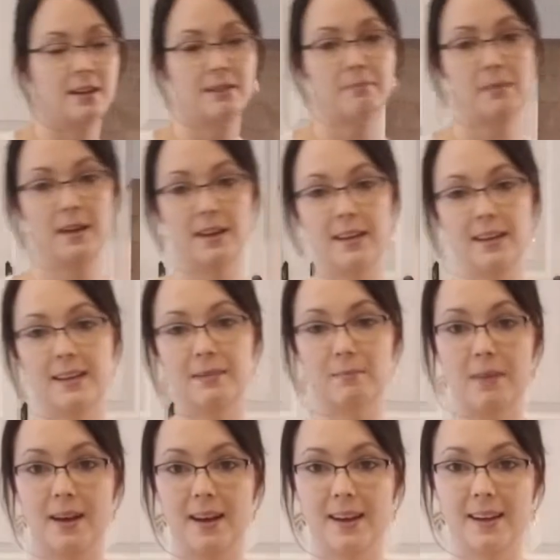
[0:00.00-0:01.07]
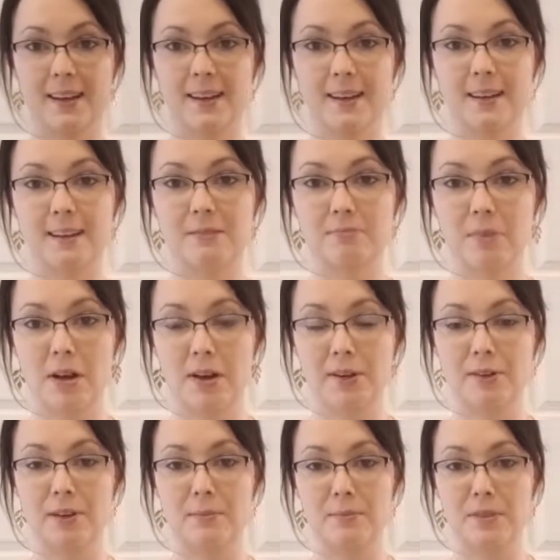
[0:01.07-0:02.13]
I'm making my
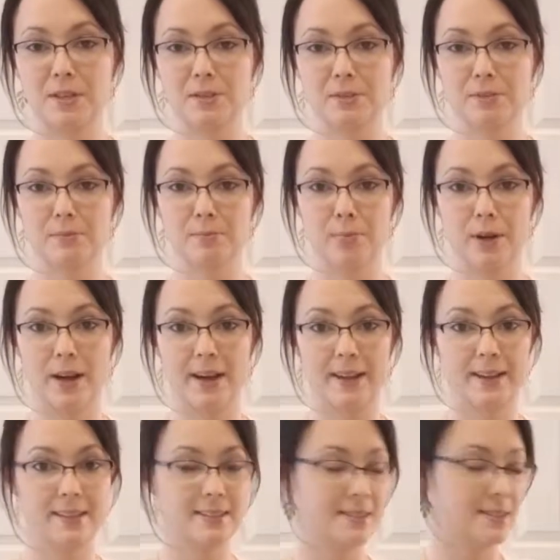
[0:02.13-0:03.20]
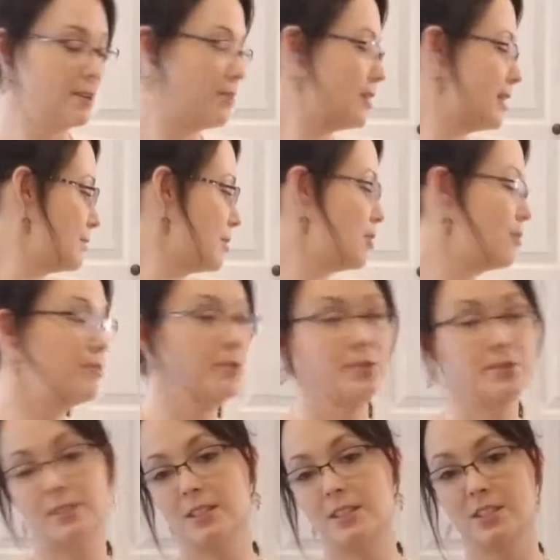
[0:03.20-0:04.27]
autoimmune bread, so I'm hopeful
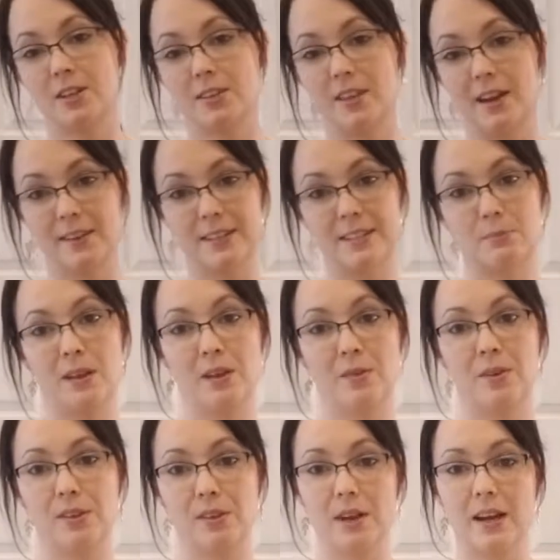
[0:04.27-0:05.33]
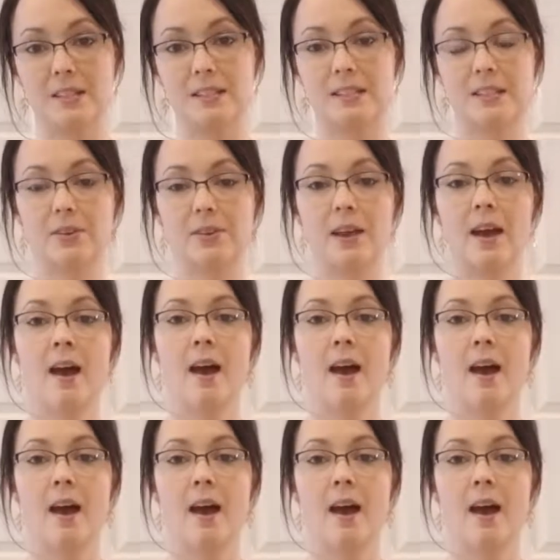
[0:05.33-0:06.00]
to share that recipe with you guys soon.